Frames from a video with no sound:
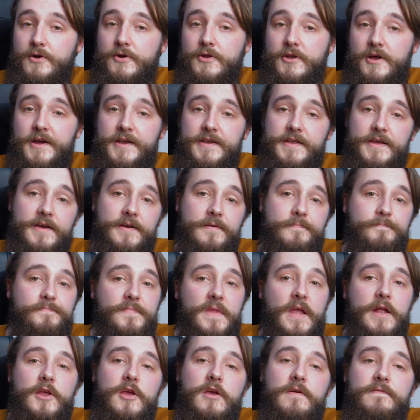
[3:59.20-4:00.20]
good idea,
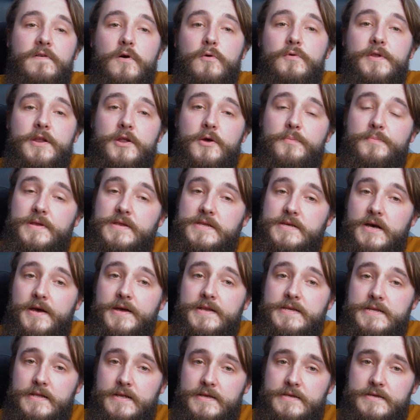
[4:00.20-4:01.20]
and you can fold it up and tie
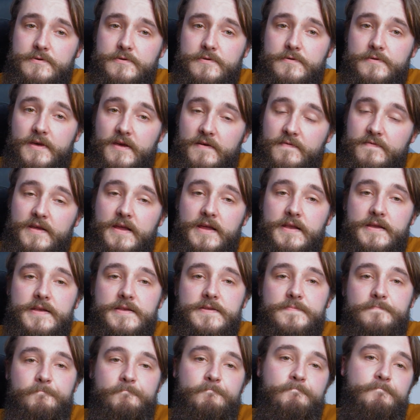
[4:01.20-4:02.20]
it a little if
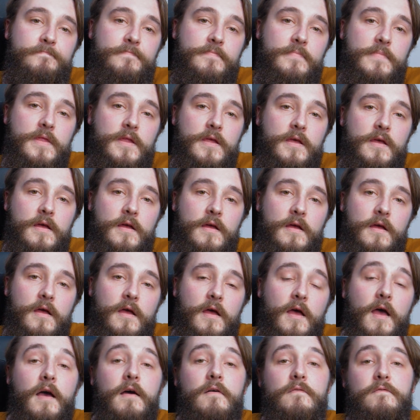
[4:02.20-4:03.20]
needed.
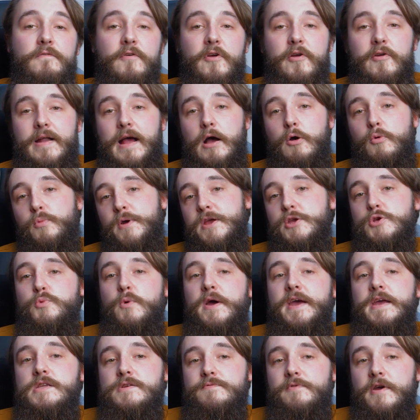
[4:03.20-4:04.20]
Figuring out which
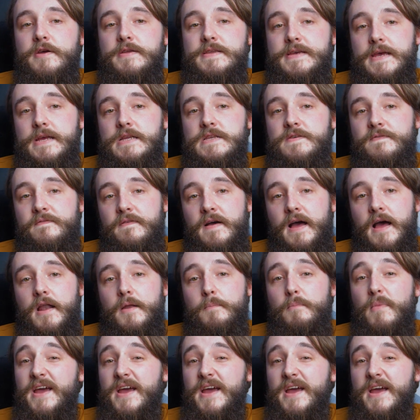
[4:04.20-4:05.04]
way to rotate a fan